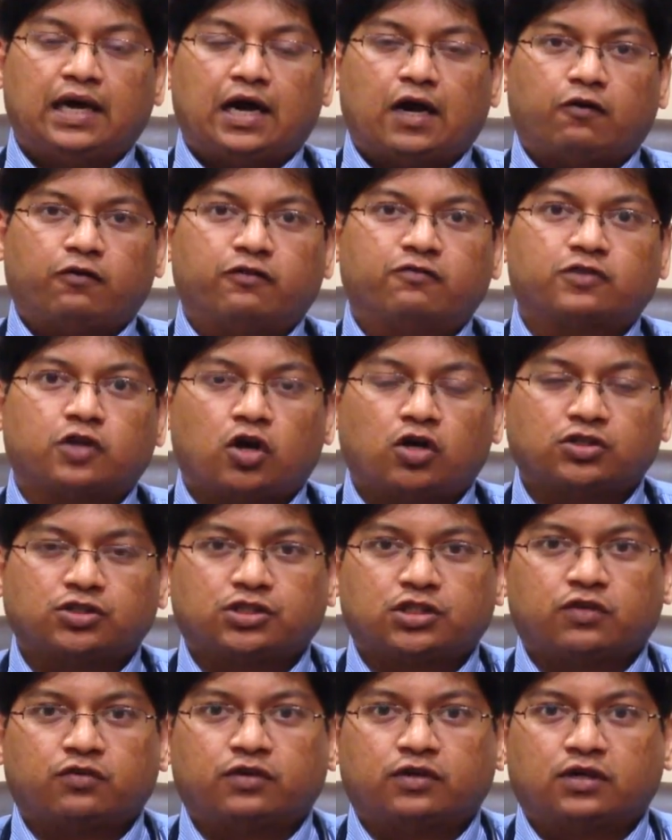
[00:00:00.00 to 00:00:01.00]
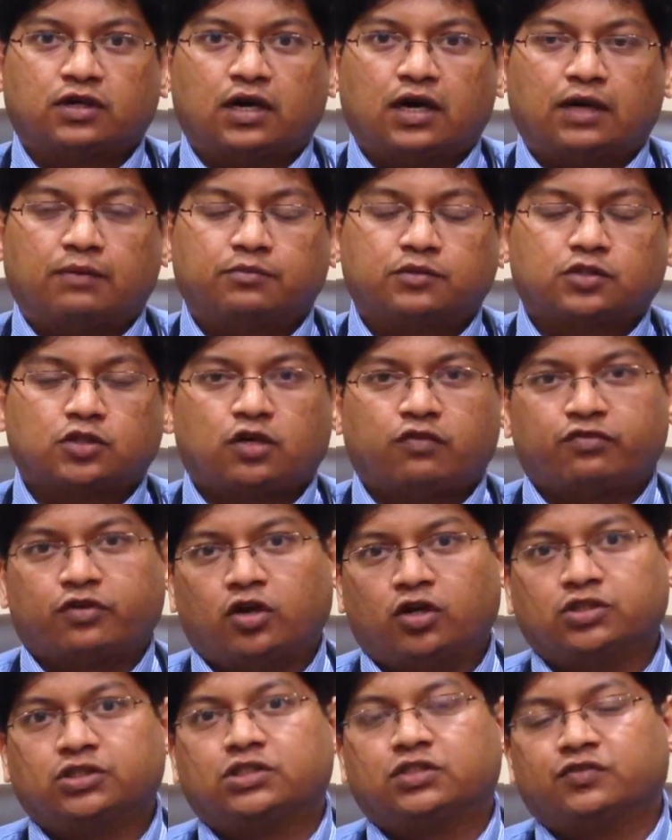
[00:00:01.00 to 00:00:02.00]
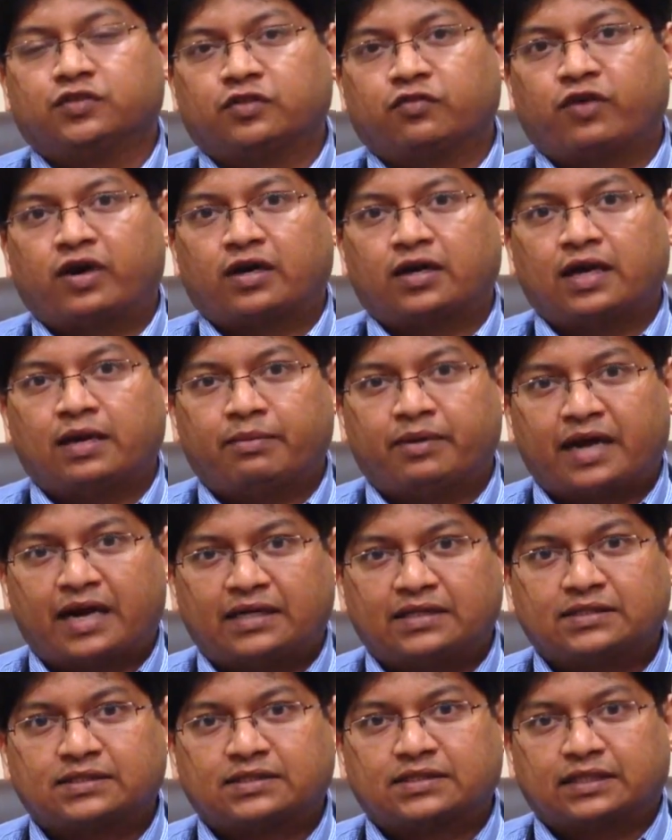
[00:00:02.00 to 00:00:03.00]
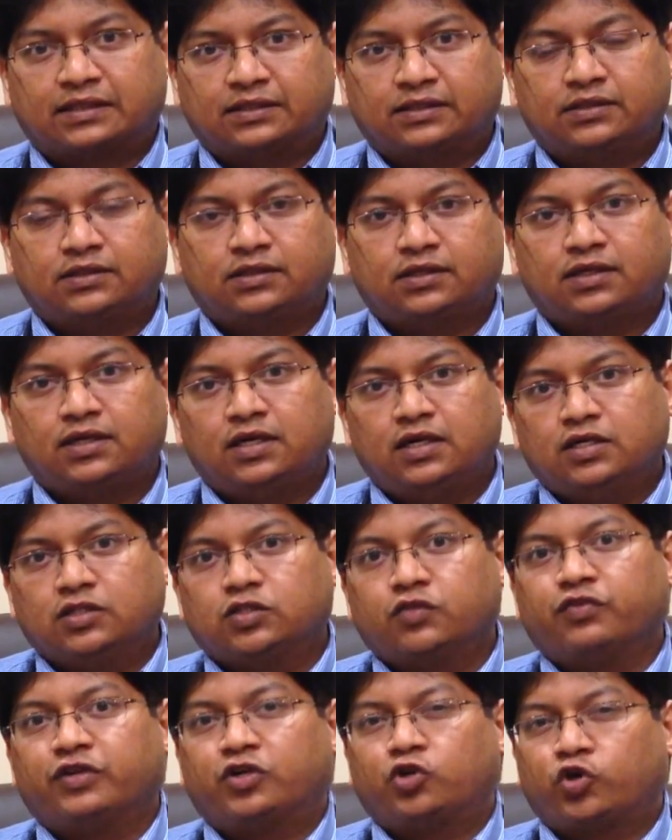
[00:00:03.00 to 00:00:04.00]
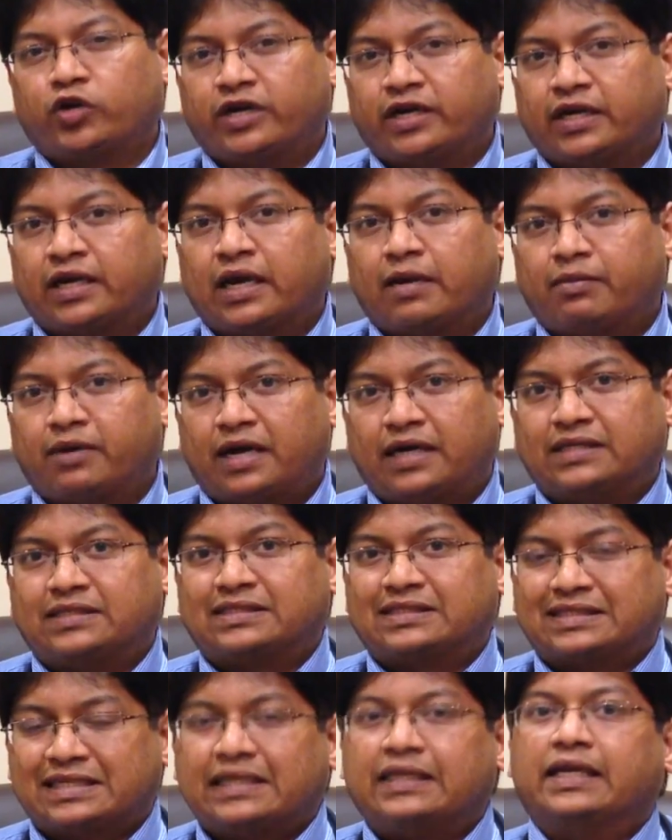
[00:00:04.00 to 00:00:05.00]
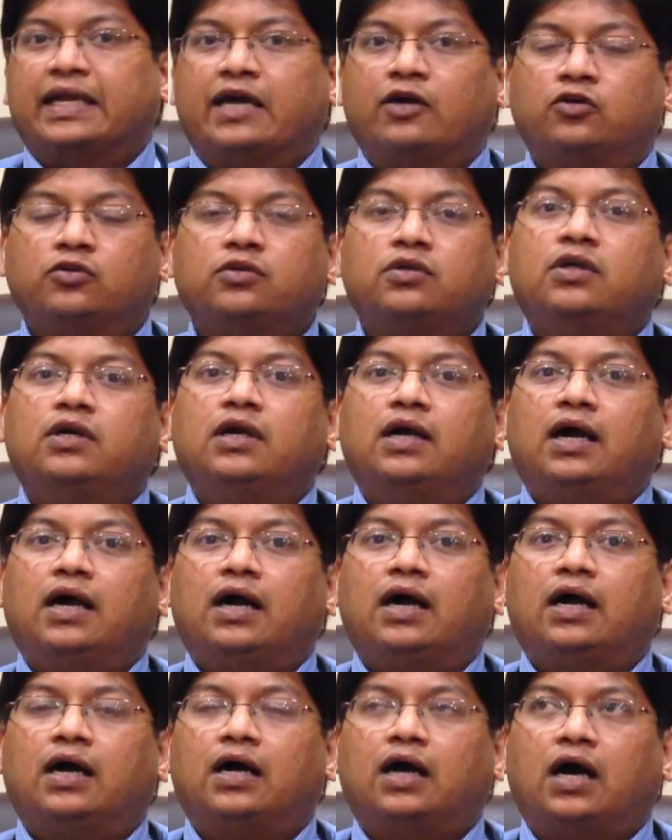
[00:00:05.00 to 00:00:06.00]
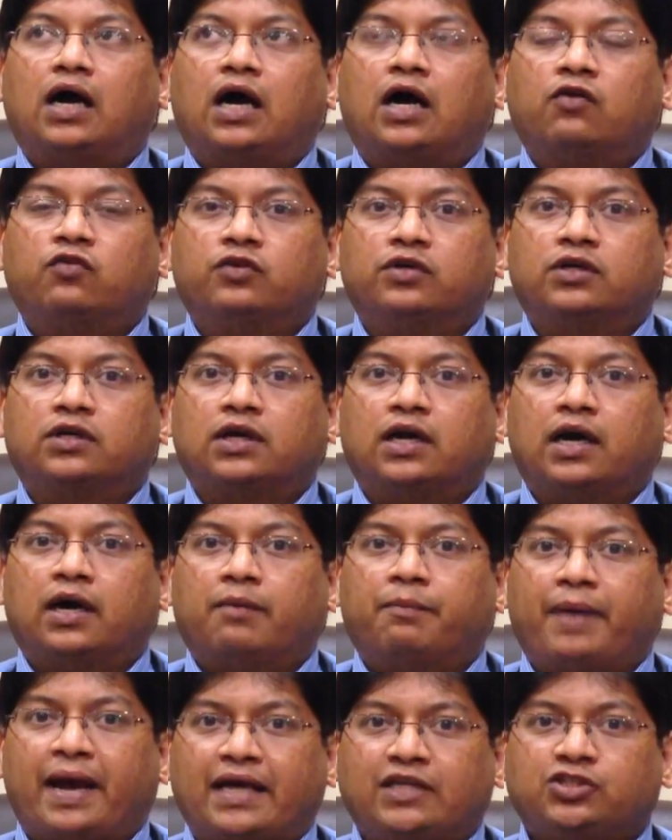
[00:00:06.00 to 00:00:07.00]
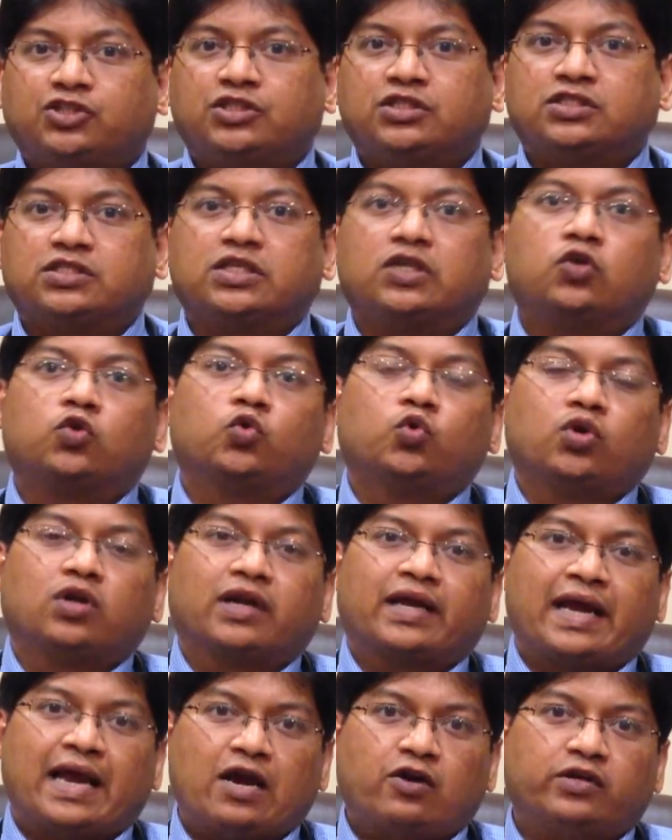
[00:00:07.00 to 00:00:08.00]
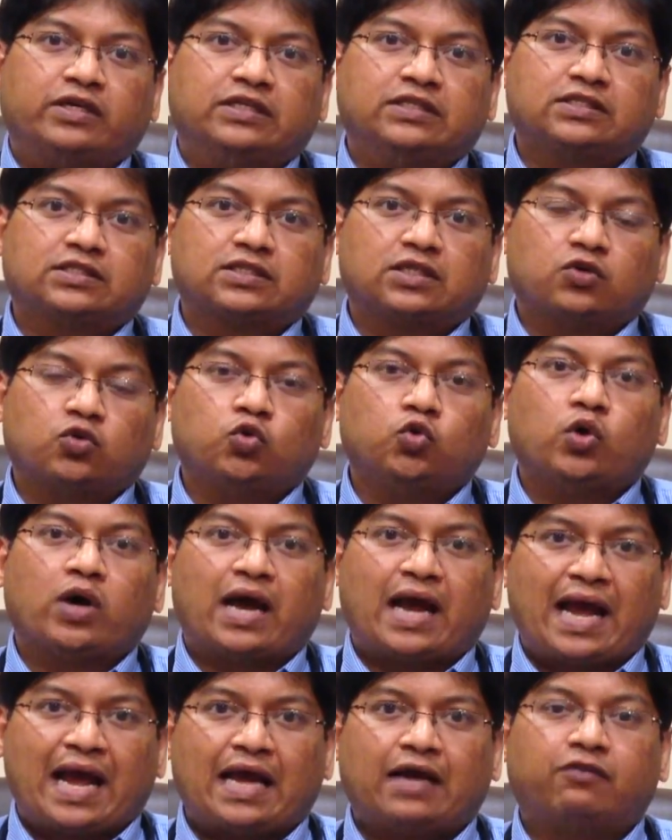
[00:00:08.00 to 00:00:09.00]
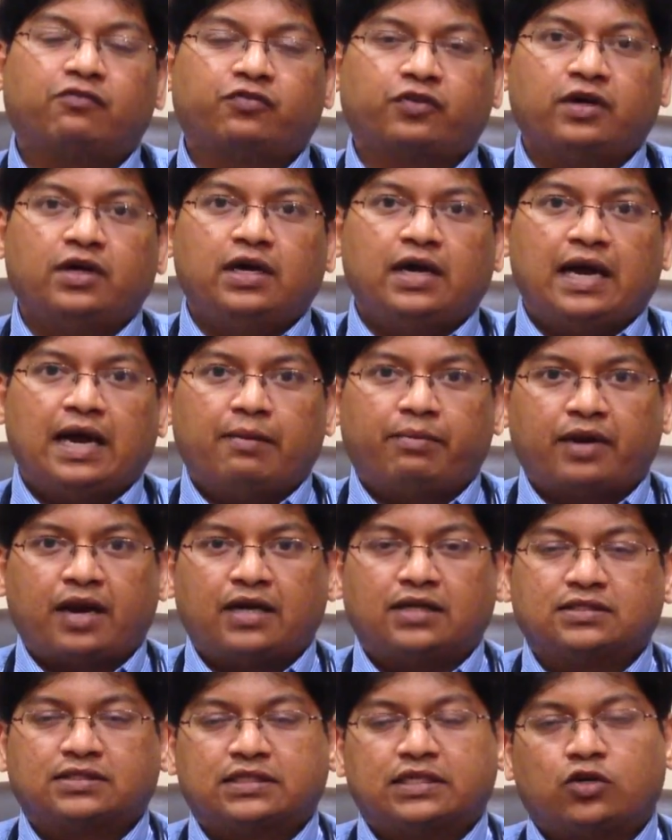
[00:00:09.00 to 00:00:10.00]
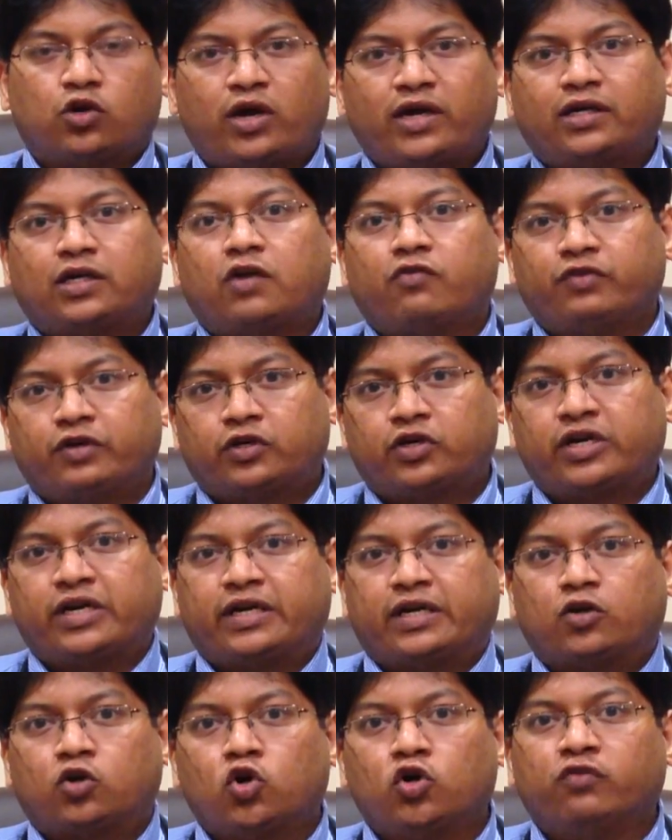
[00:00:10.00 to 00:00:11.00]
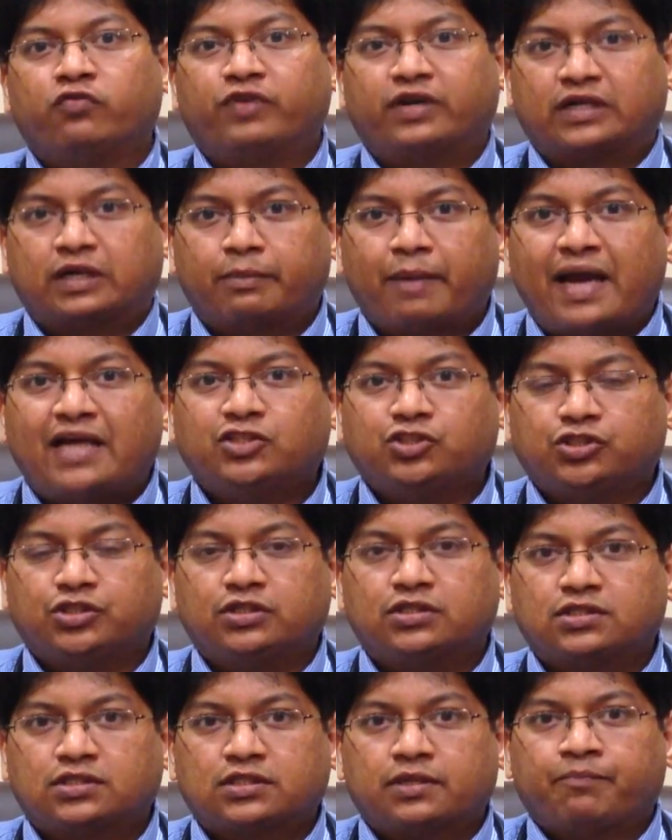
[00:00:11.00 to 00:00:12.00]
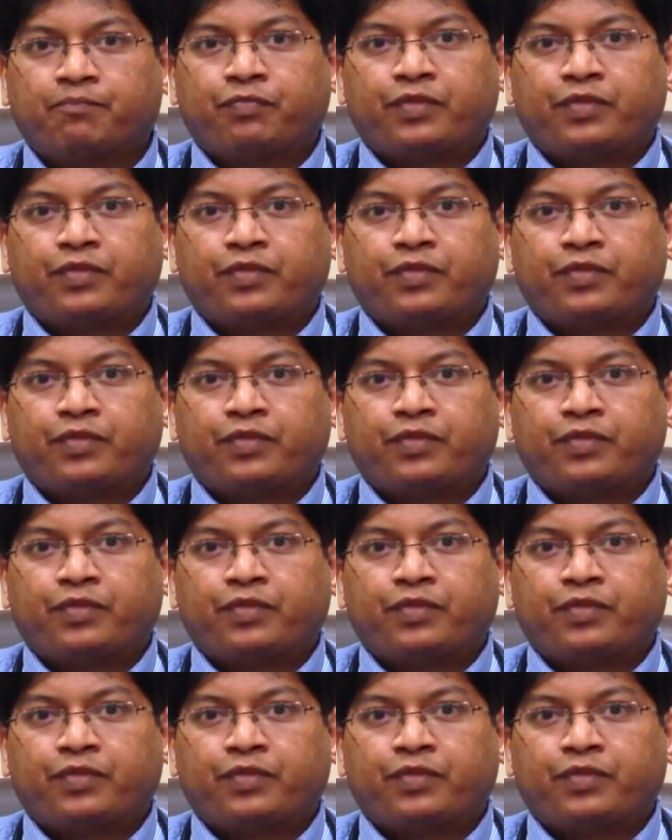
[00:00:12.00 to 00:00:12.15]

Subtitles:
We've launched soft launched our viral hepatitis center. So we're treating hepatitis C now. Our patients in rural counties who have hepatitis C, right now we're treating co-infected patients,